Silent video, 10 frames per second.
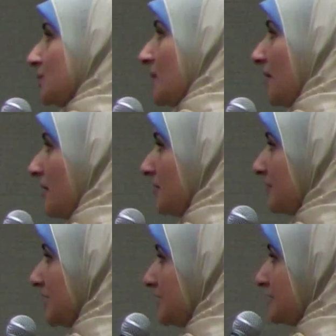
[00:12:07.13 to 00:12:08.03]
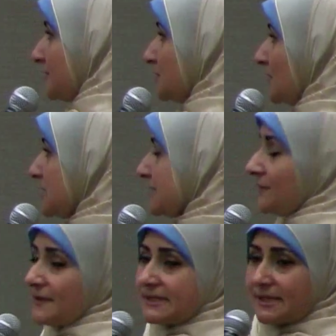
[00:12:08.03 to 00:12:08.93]
with other individuals
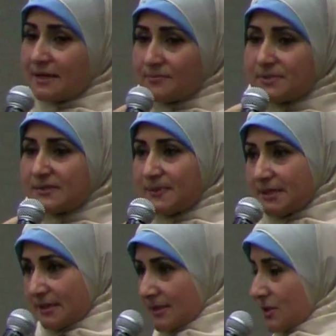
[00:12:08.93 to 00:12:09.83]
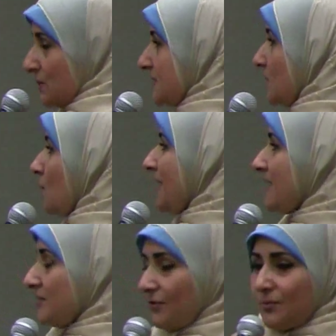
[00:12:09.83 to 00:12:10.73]
of the same species. So it's a
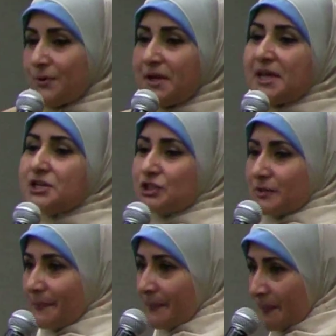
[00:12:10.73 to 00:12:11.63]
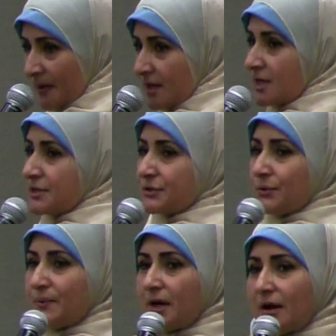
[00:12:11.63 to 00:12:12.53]
way of communication.
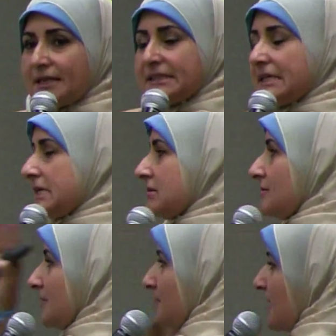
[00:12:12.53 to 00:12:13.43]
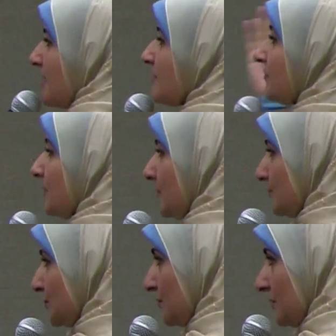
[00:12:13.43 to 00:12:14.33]
So we are acting here on the behavior
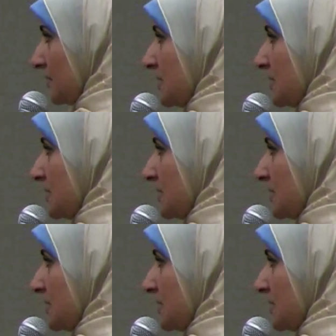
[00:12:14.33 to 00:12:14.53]
control.